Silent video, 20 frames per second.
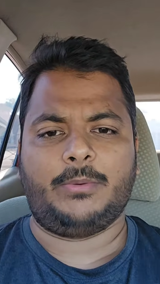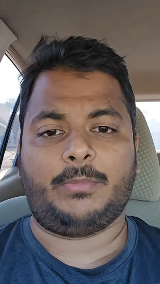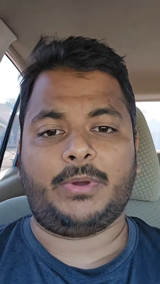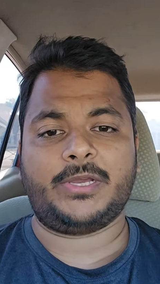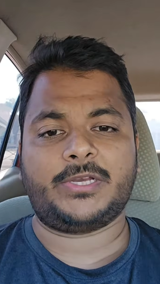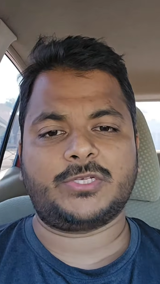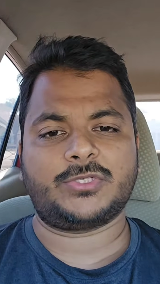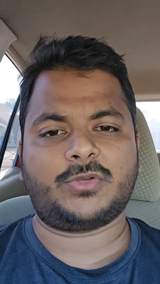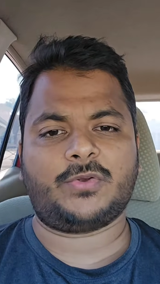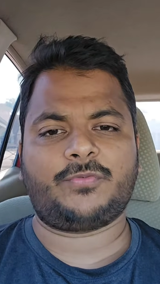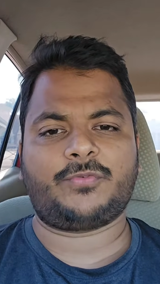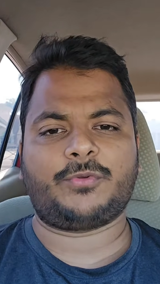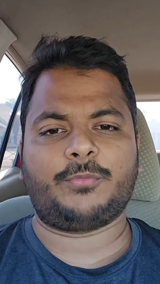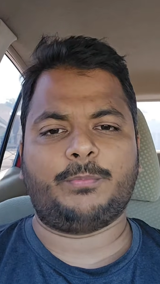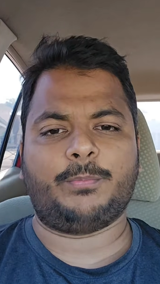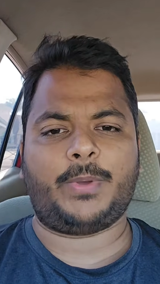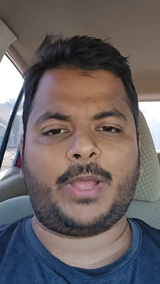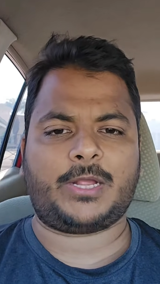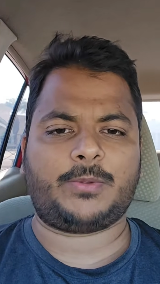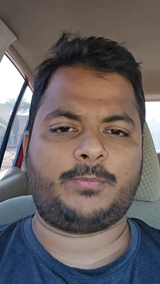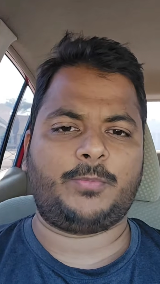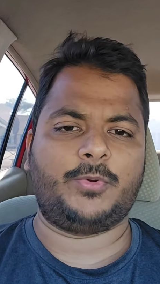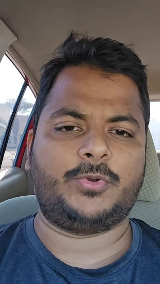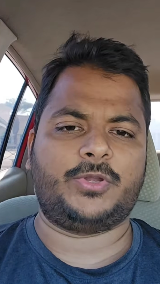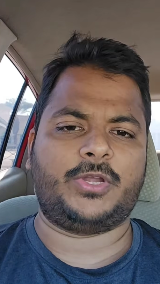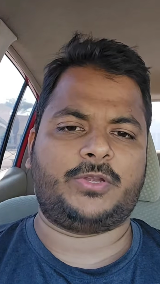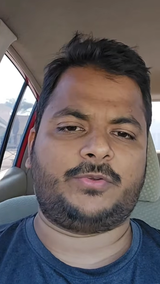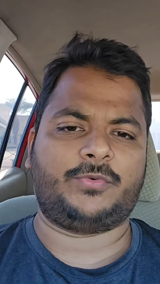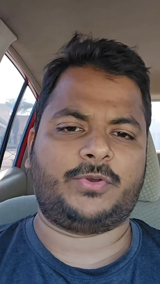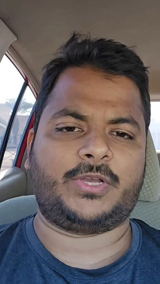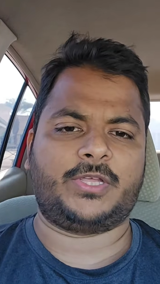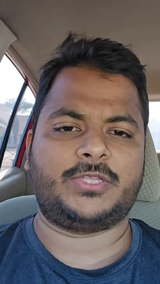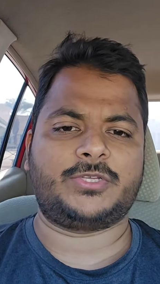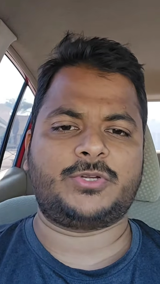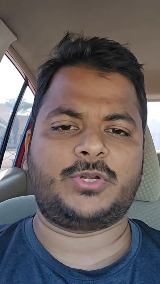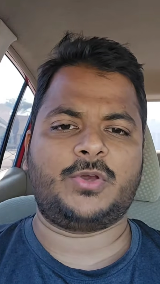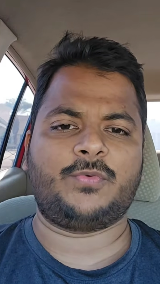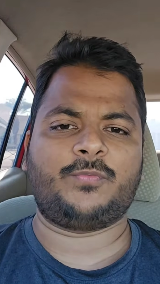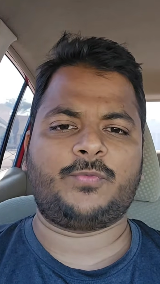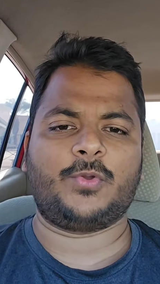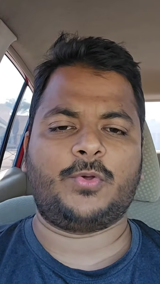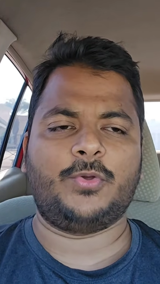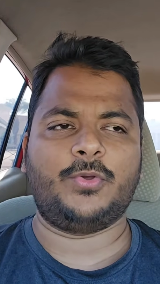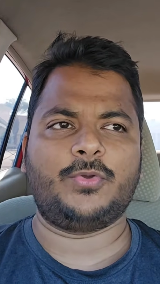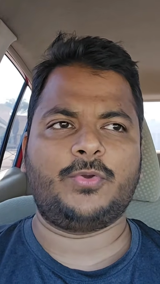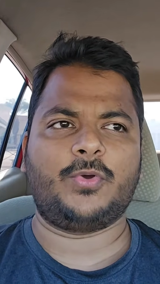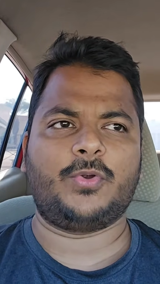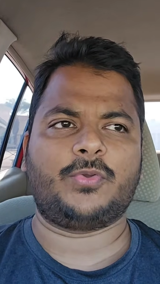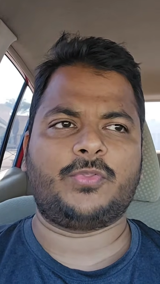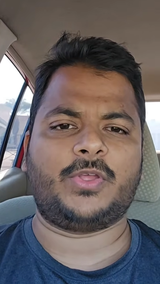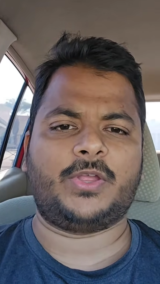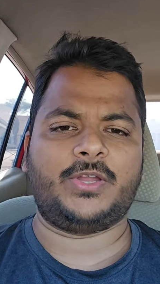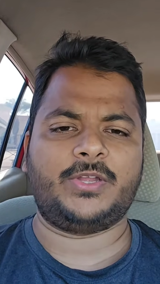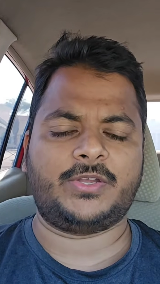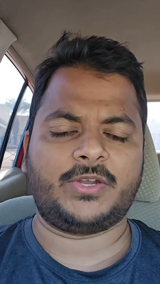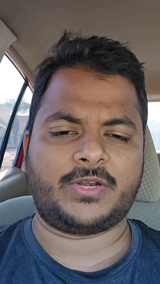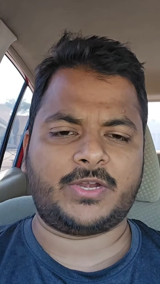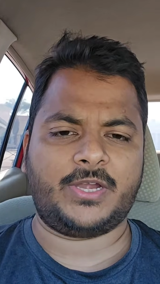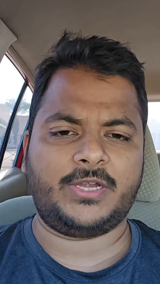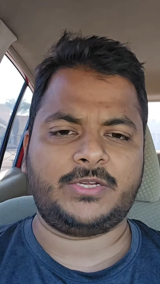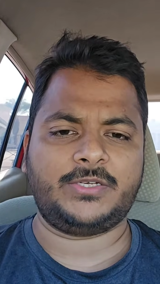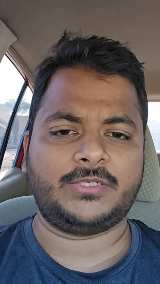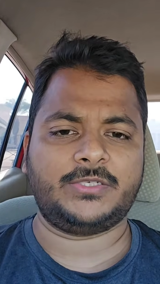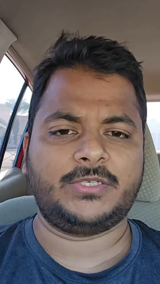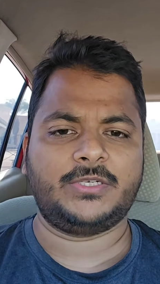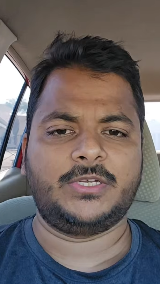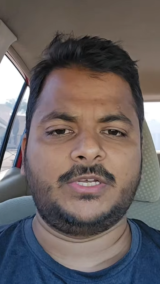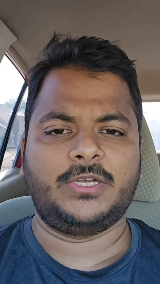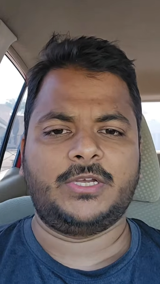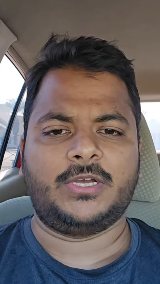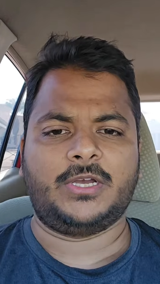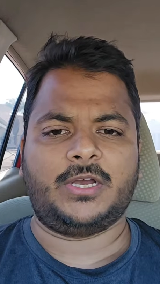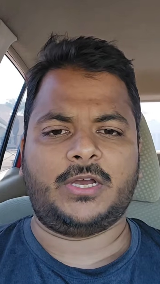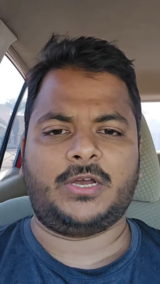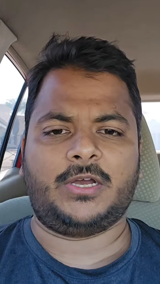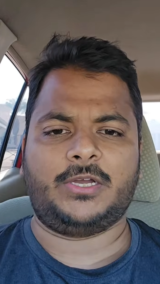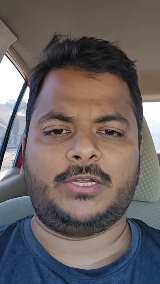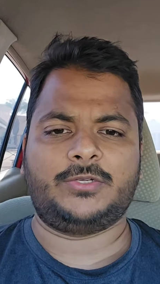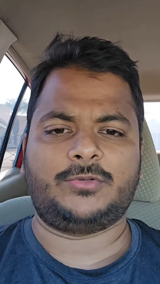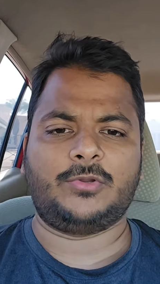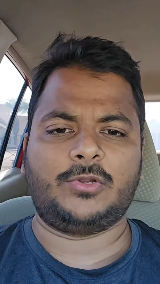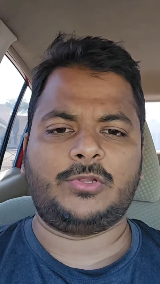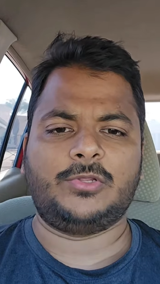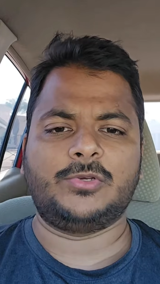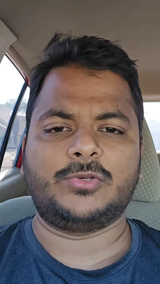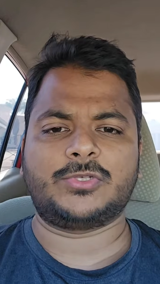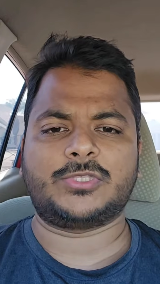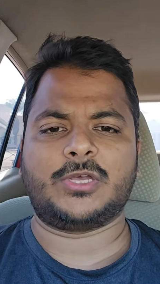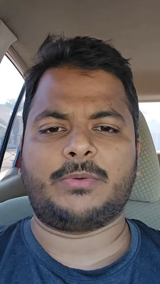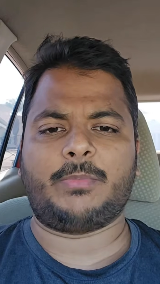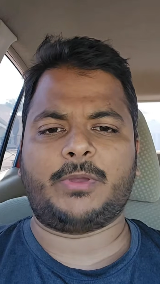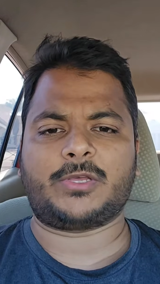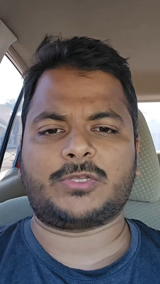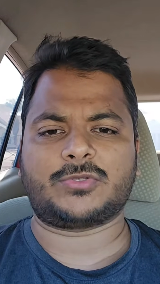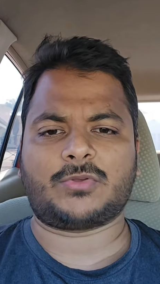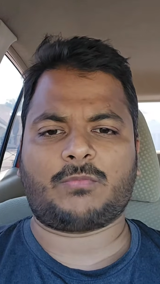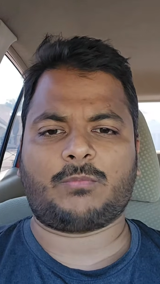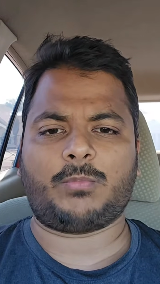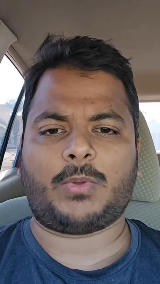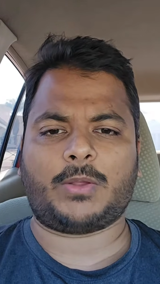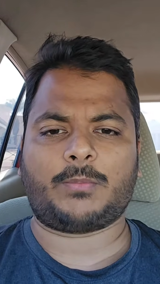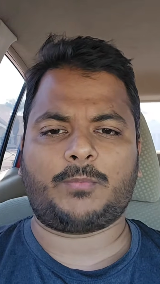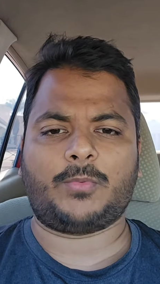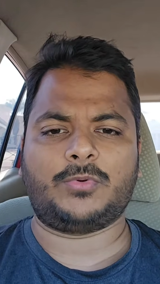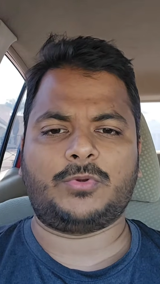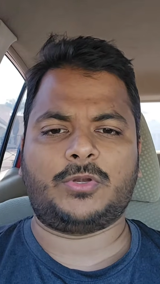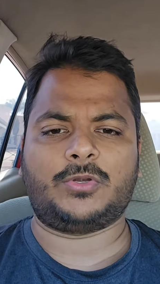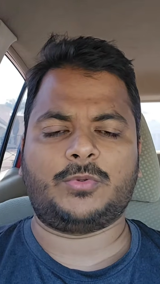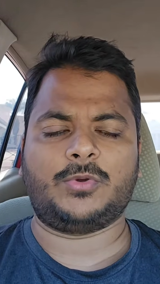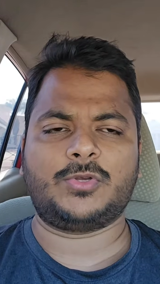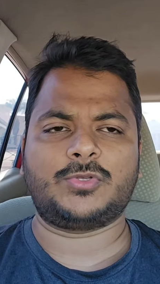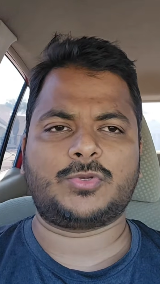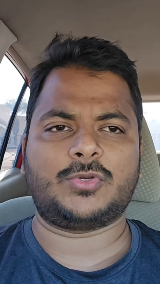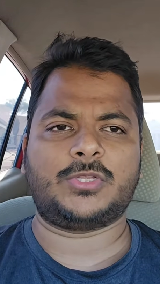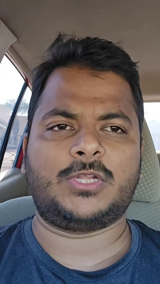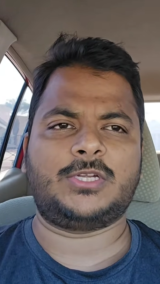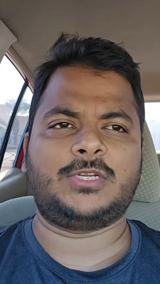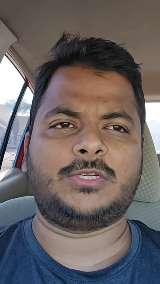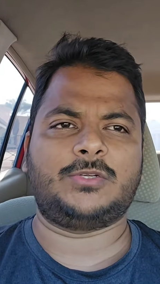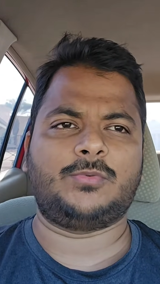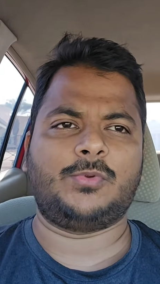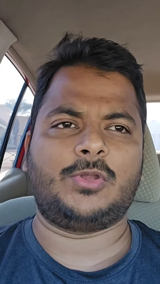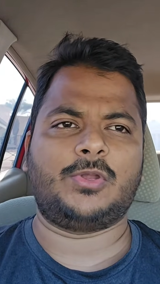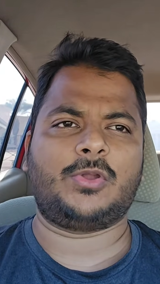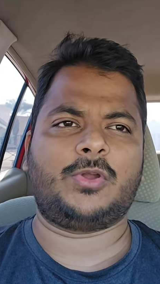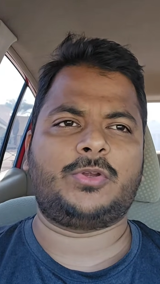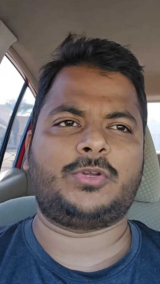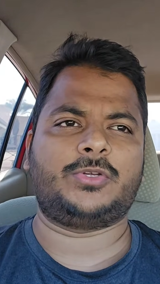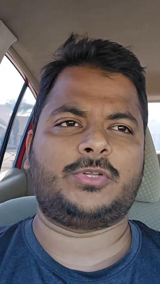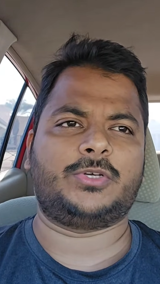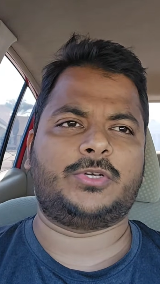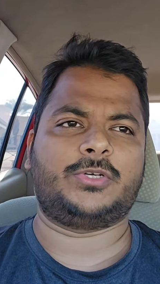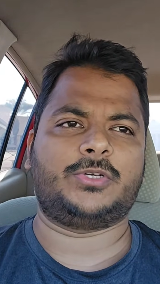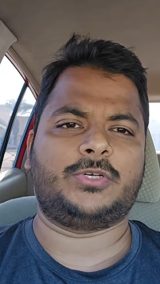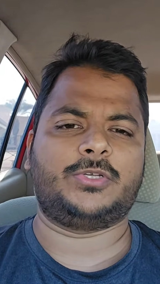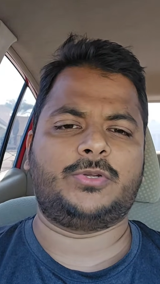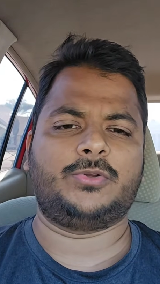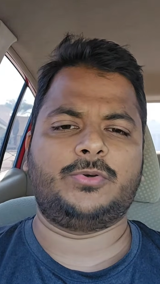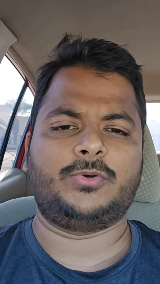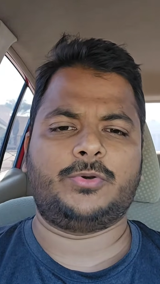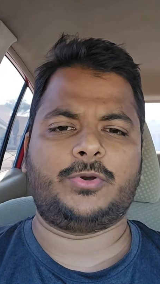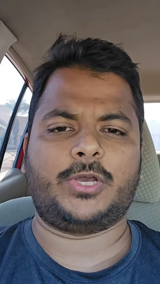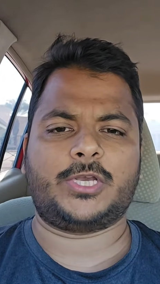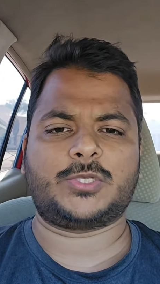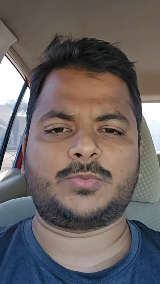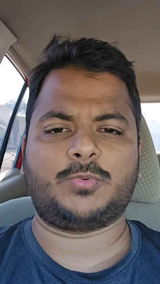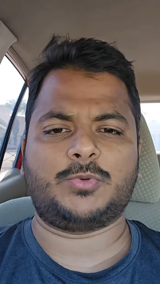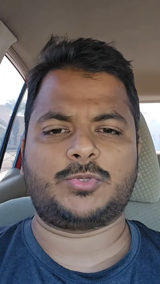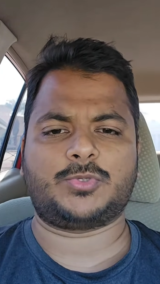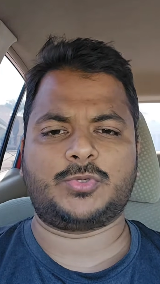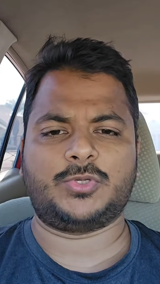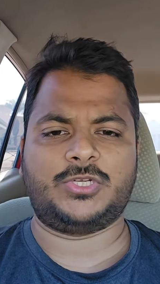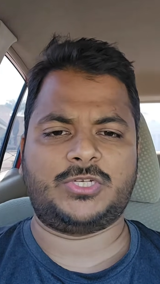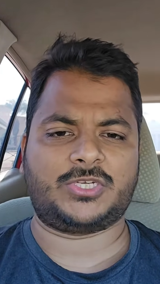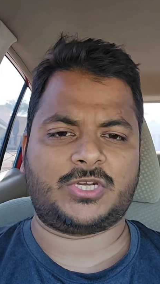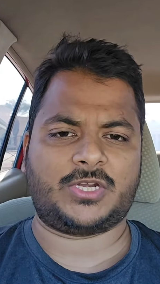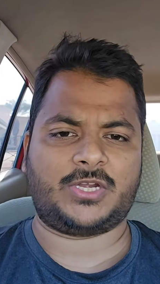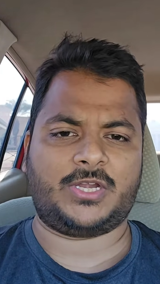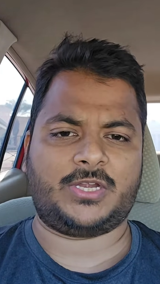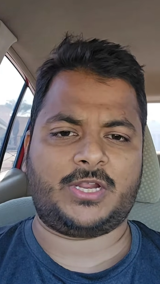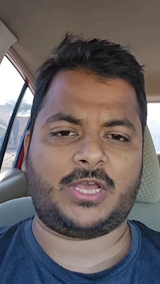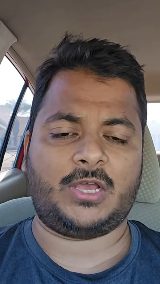Microsoft Backbone network. Instead of flowing over the internet, it will use the Microsoft Backbone network so that it will not exposed to internet.